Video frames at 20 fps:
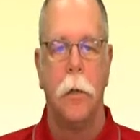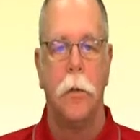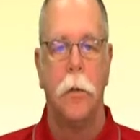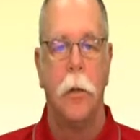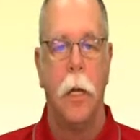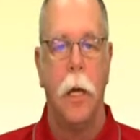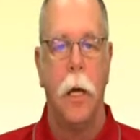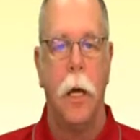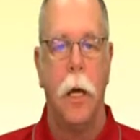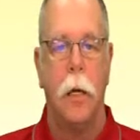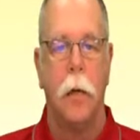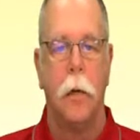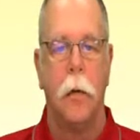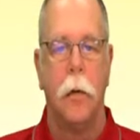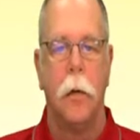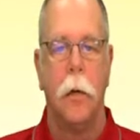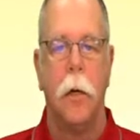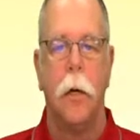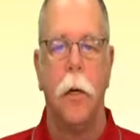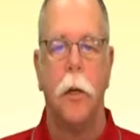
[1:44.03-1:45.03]
Today,
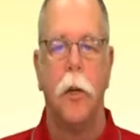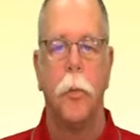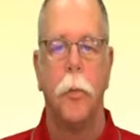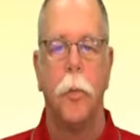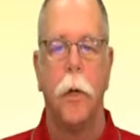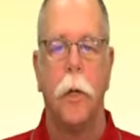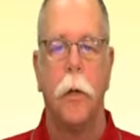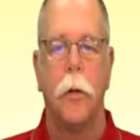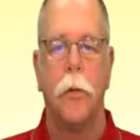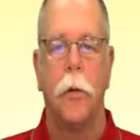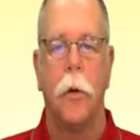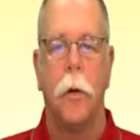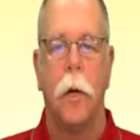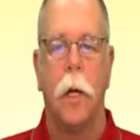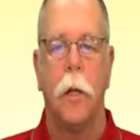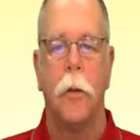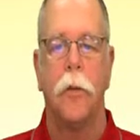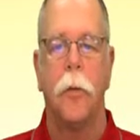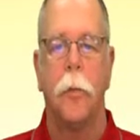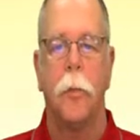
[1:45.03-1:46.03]
sprinklers are
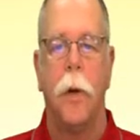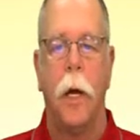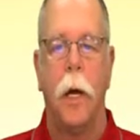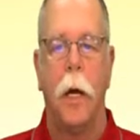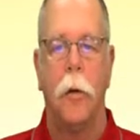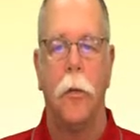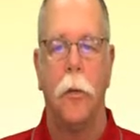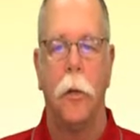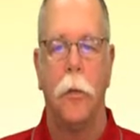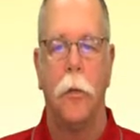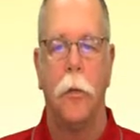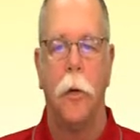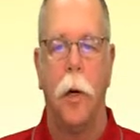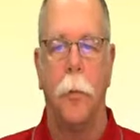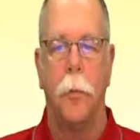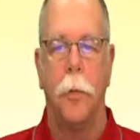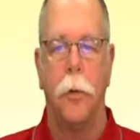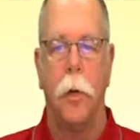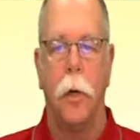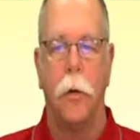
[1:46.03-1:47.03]
unsurpassed as
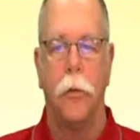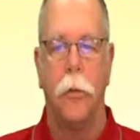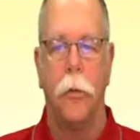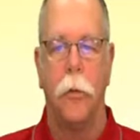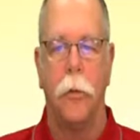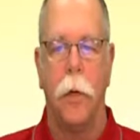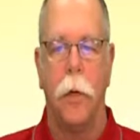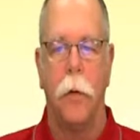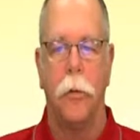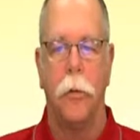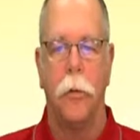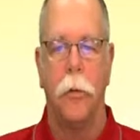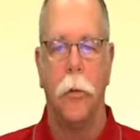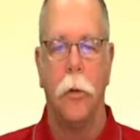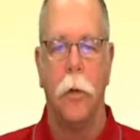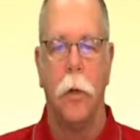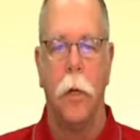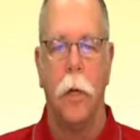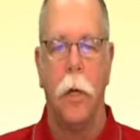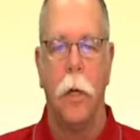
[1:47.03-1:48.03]
fire protection
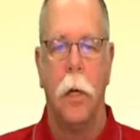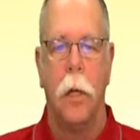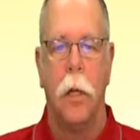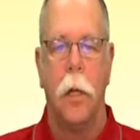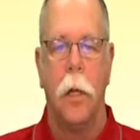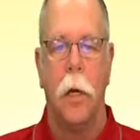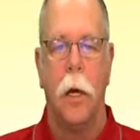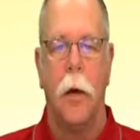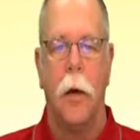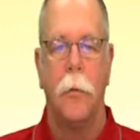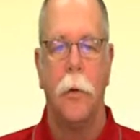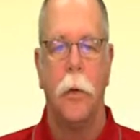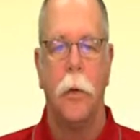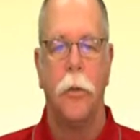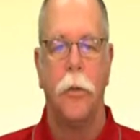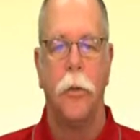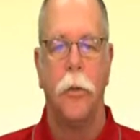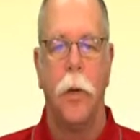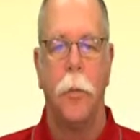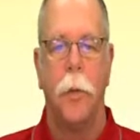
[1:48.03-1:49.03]
devices. They have
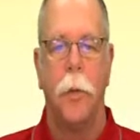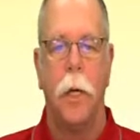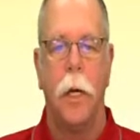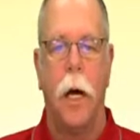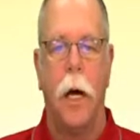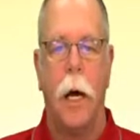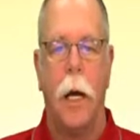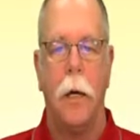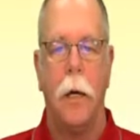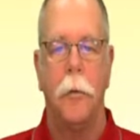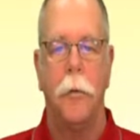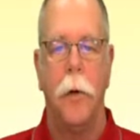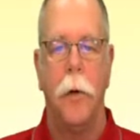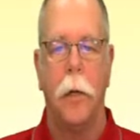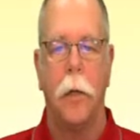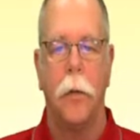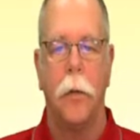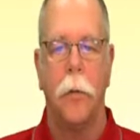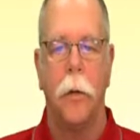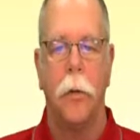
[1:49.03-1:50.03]
extremely high
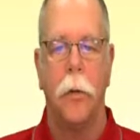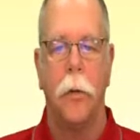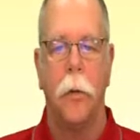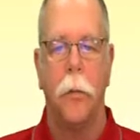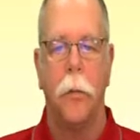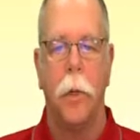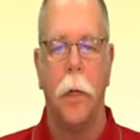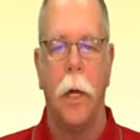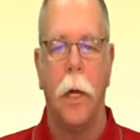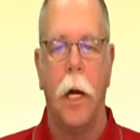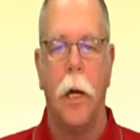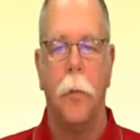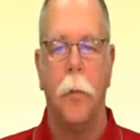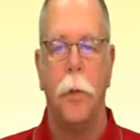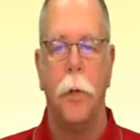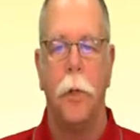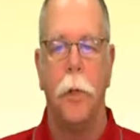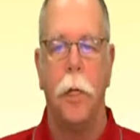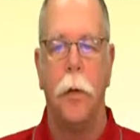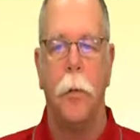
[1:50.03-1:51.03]
effectiveness and
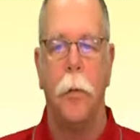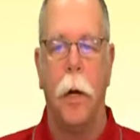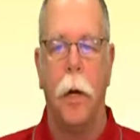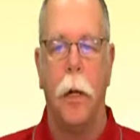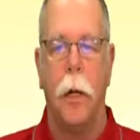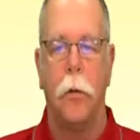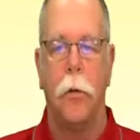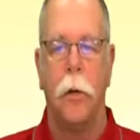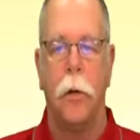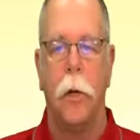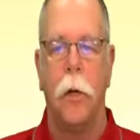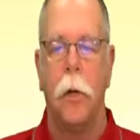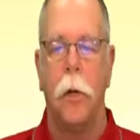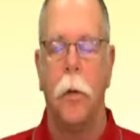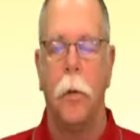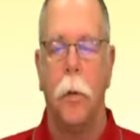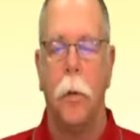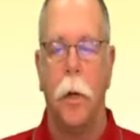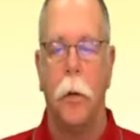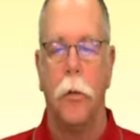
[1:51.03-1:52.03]
reliability ratings
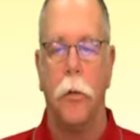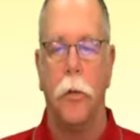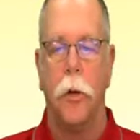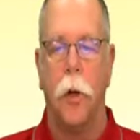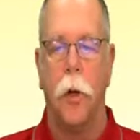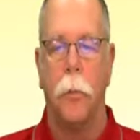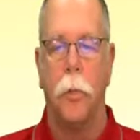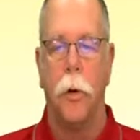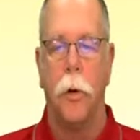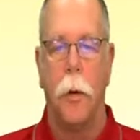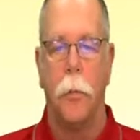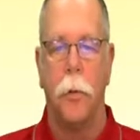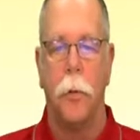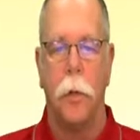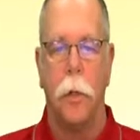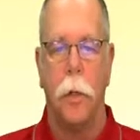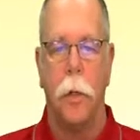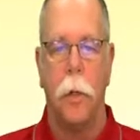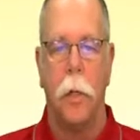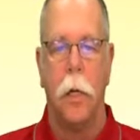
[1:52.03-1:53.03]
when installed
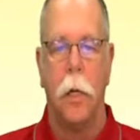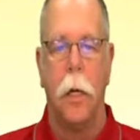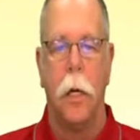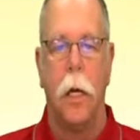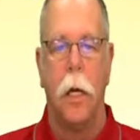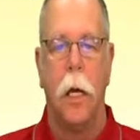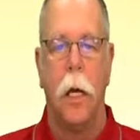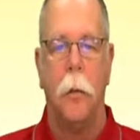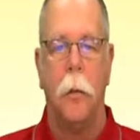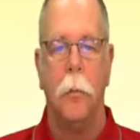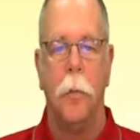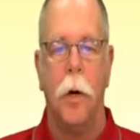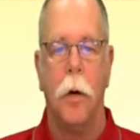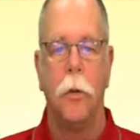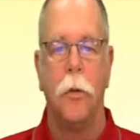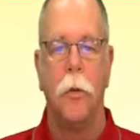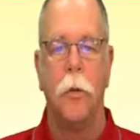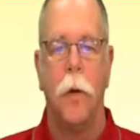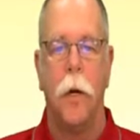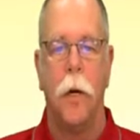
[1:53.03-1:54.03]
properly, and
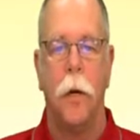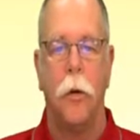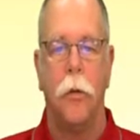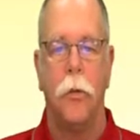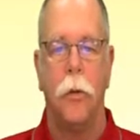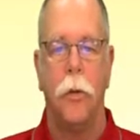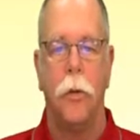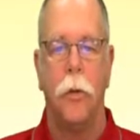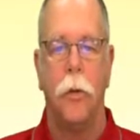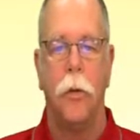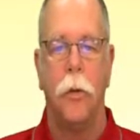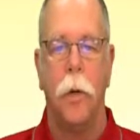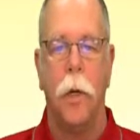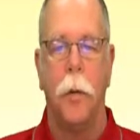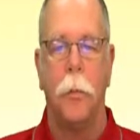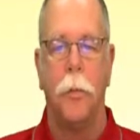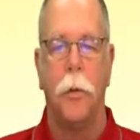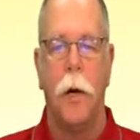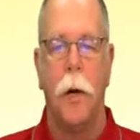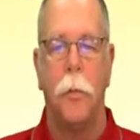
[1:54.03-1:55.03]
most failures are due to
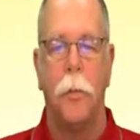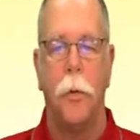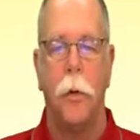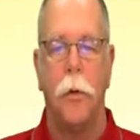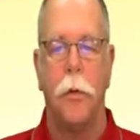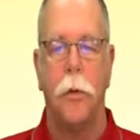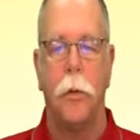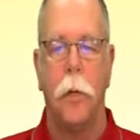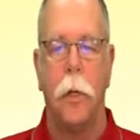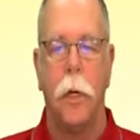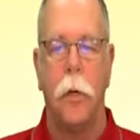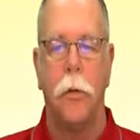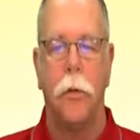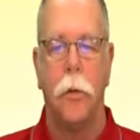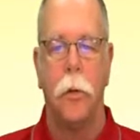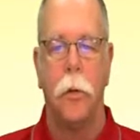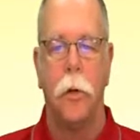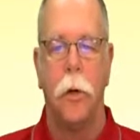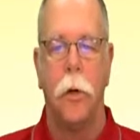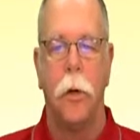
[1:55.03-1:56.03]
improper
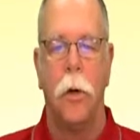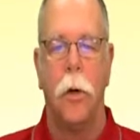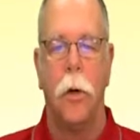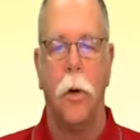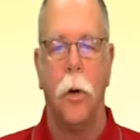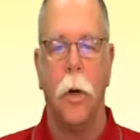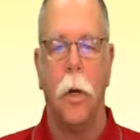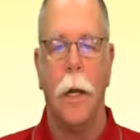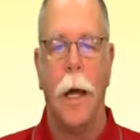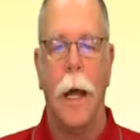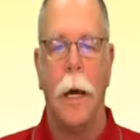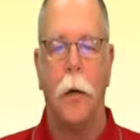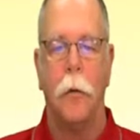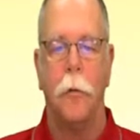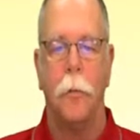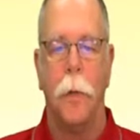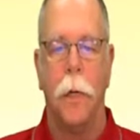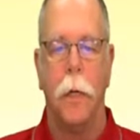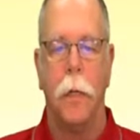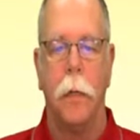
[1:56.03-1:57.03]
installation or a lack
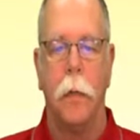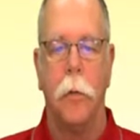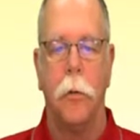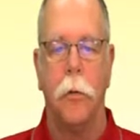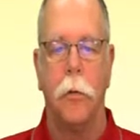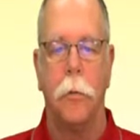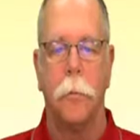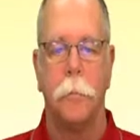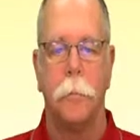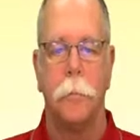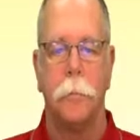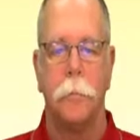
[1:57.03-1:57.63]
of maintenance.